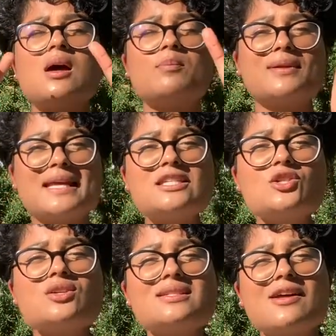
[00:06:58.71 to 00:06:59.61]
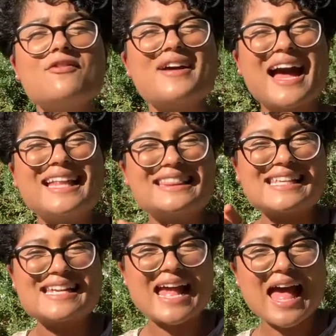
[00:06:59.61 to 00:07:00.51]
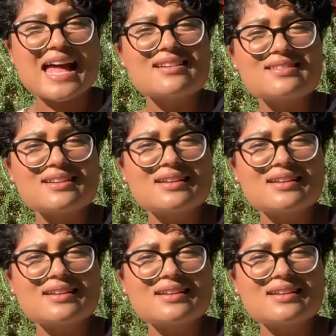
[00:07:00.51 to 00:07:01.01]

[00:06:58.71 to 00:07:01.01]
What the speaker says: Place yourself at the end